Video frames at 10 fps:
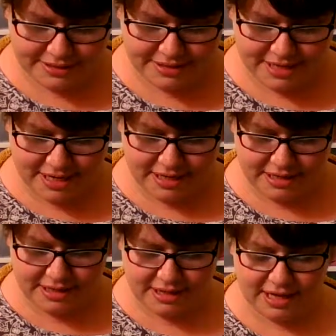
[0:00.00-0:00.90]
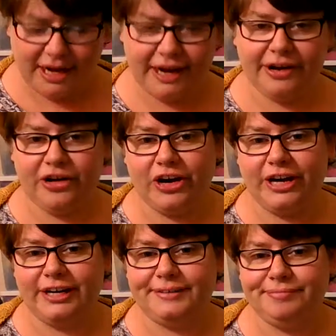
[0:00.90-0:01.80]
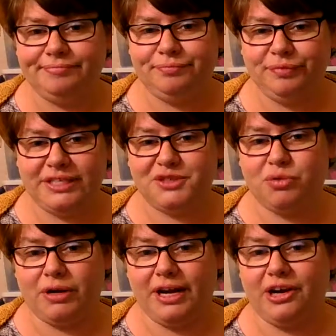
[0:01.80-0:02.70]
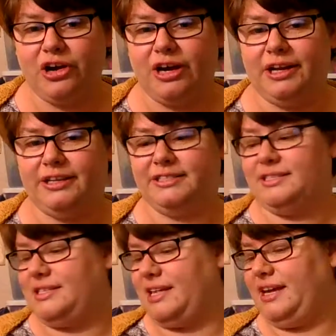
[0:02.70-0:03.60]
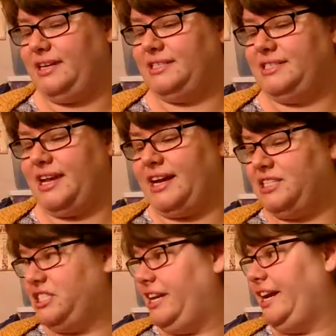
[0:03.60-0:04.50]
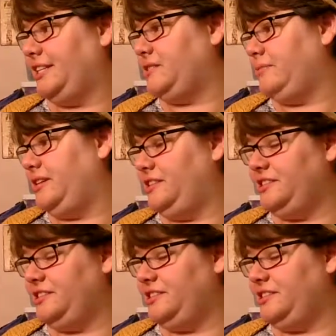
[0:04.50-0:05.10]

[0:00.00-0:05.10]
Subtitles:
thing that I got is what I got. It's like stash enhancement.